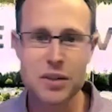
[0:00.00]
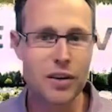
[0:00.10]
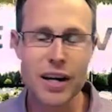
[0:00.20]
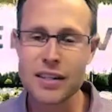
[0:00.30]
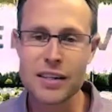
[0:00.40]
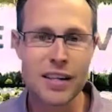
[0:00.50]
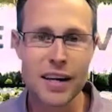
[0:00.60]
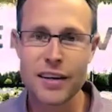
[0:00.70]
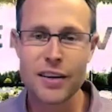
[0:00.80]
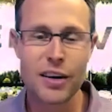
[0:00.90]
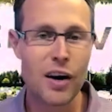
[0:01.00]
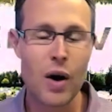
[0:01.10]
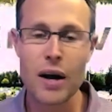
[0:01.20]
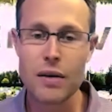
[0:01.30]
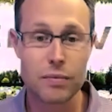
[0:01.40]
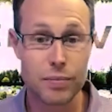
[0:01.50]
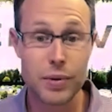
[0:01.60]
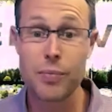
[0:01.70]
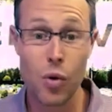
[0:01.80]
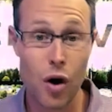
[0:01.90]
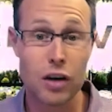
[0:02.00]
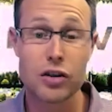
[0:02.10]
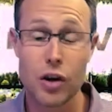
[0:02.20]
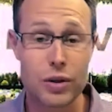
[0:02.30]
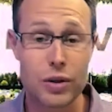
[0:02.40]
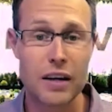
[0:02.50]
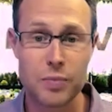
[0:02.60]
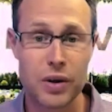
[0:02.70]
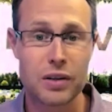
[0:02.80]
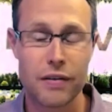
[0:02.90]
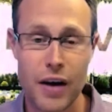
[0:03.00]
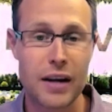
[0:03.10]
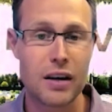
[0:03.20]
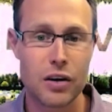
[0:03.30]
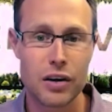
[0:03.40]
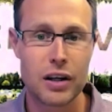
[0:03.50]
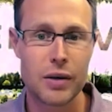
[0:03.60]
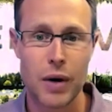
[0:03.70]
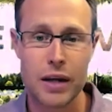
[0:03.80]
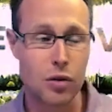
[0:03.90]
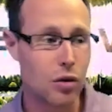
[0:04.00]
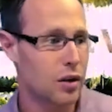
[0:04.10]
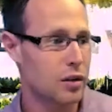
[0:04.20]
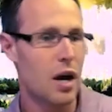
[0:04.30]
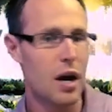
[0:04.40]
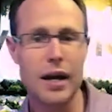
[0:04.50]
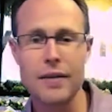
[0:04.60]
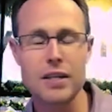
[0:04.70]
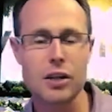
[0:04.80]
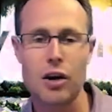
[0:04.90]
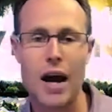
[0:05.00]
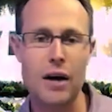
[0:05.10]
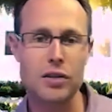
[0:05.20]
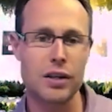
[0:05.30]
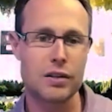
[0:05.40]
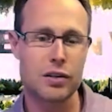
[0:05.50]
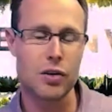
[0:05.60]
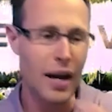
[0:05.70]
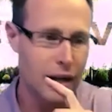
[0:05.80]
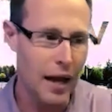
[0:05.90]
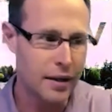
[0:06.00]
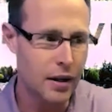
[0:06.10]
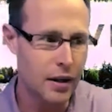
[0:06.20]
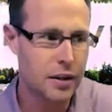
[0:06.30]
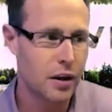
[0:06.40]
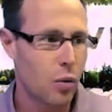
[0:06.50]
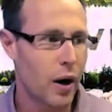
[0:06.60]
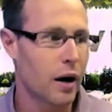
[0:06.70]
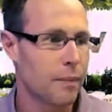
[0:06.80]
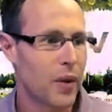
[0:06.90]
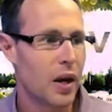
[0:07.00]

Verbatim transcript: the craziest thing, and you know what? People are so desperate to find a good clean rental because in these little houses. So I I did a deal where